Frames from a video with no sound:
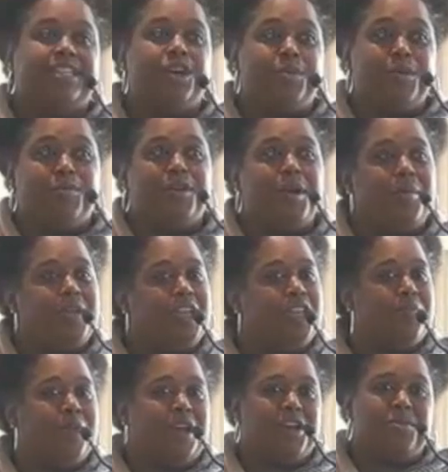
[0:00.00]
tell people coming
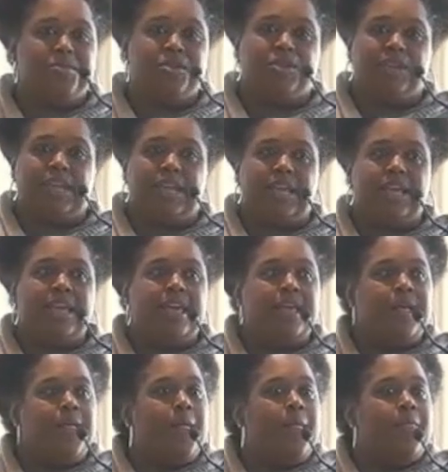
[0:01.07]
into my community
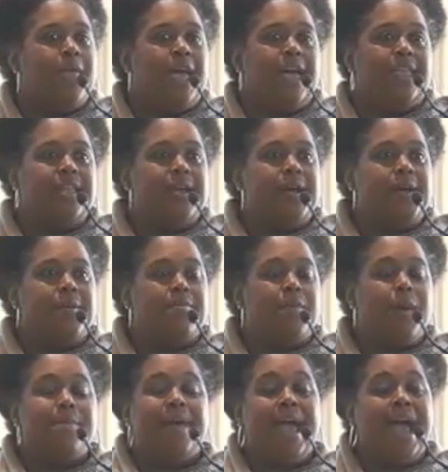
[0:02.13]
that
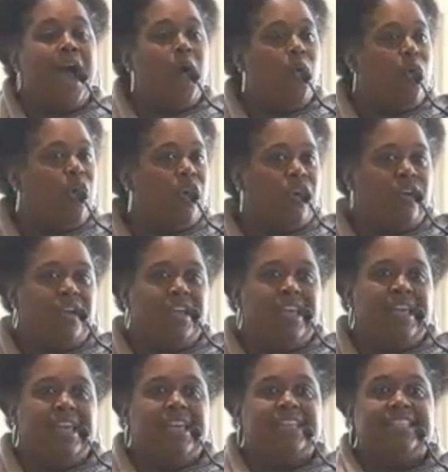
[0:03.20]
power
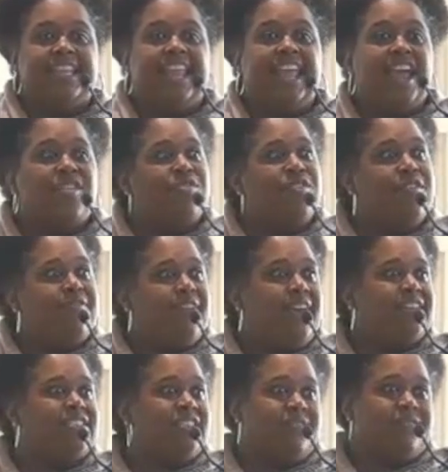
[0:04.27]
is in every
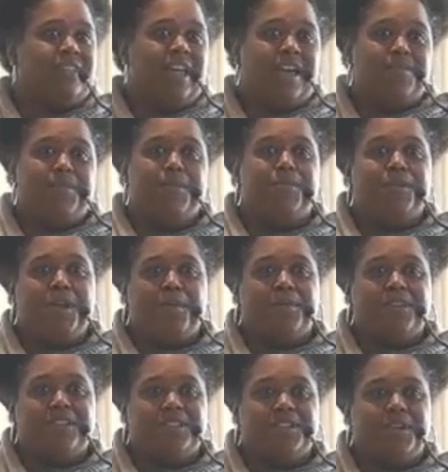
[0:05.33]
facet of life. People come
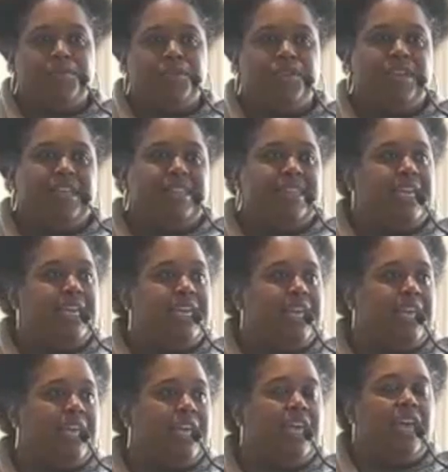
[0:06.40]
into the community
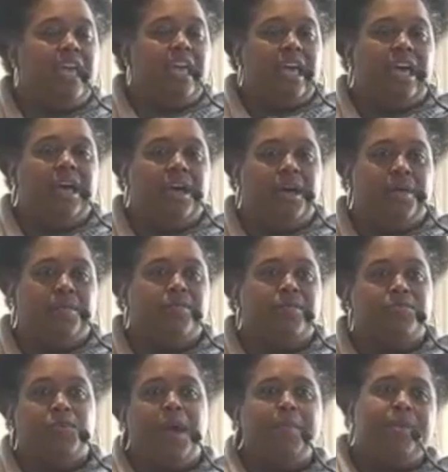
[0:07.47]
thinking,
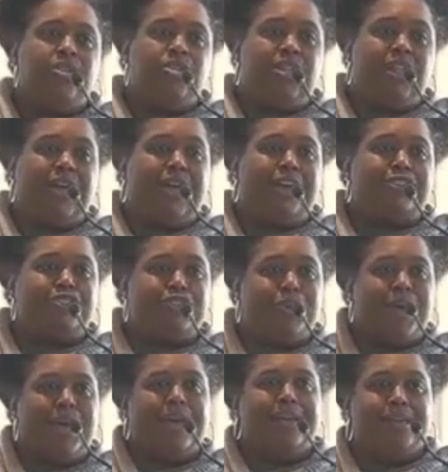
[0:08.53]
well, I'm middle class,
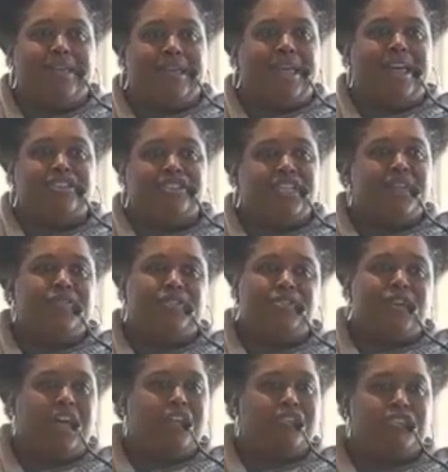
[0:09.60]
I just have a little
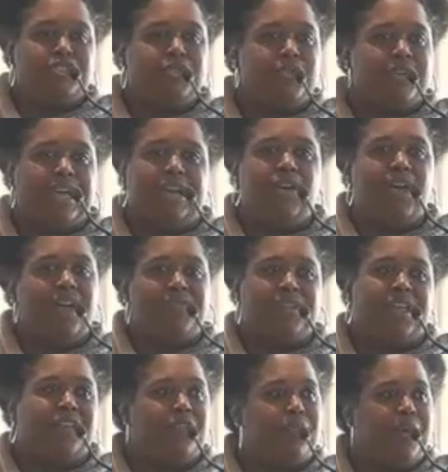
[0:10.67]
college degree, I don't have a
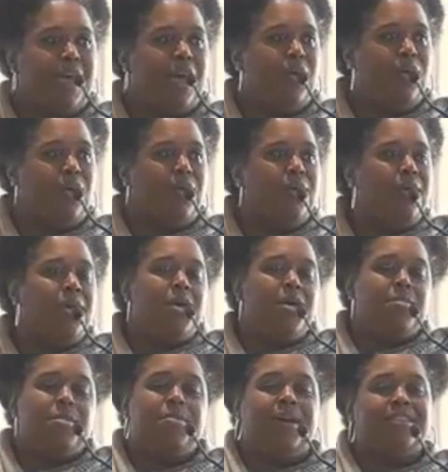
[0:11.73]
lot of power.
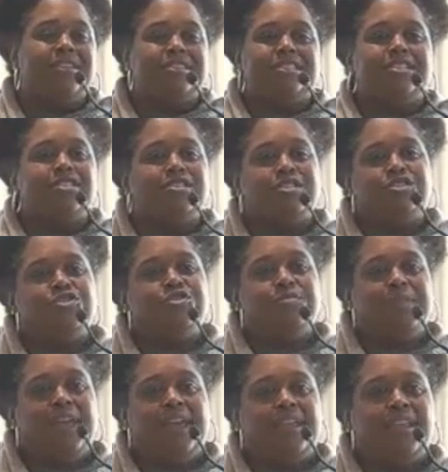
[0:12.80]
But by the sense that you
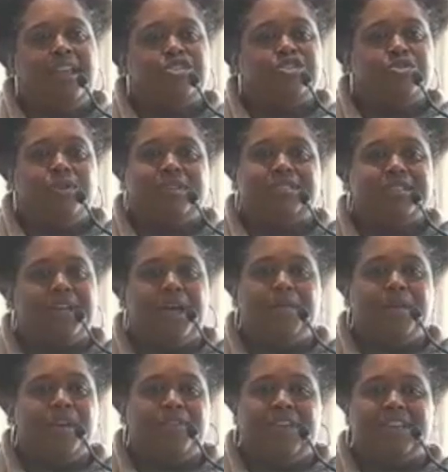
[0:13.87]
made a choice to come
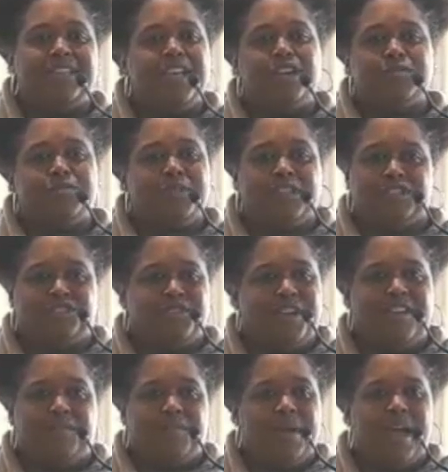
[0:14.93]
here, that tells me that you
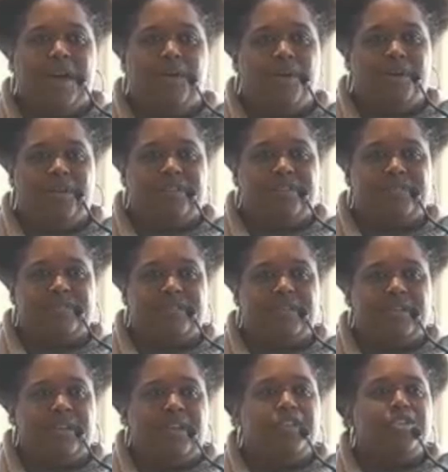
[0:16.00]
have power.
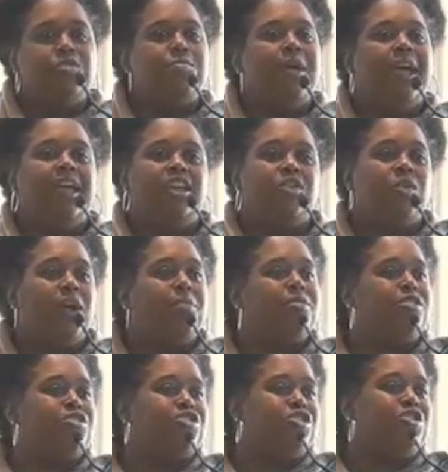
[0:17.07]
You were able
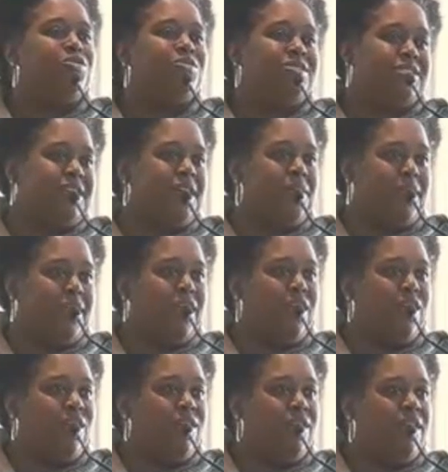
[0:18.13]
to choose to come
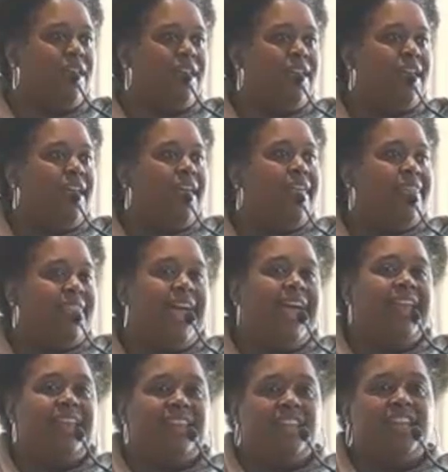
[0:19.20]
here.
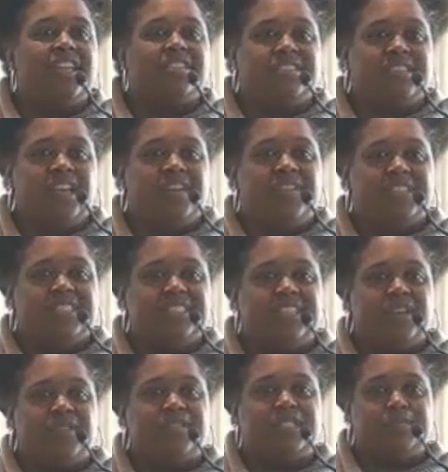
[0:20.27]
That in and of
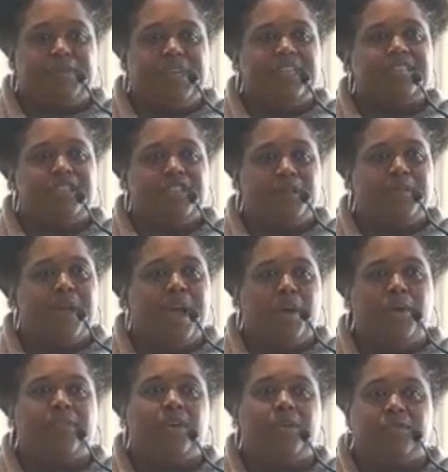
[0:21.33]
itself speaks to the
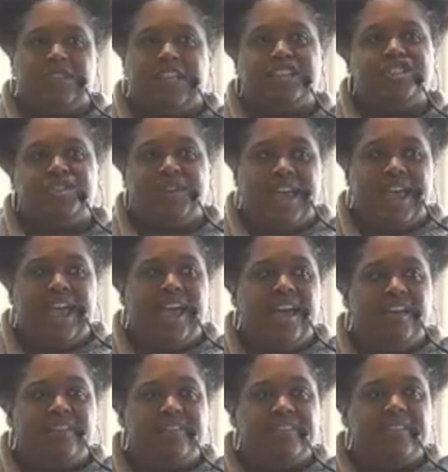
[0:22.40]
power that you
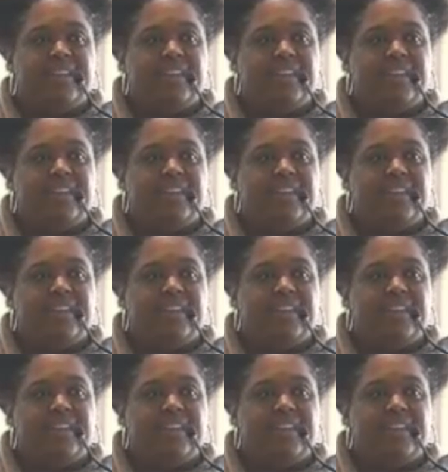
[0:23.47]
have.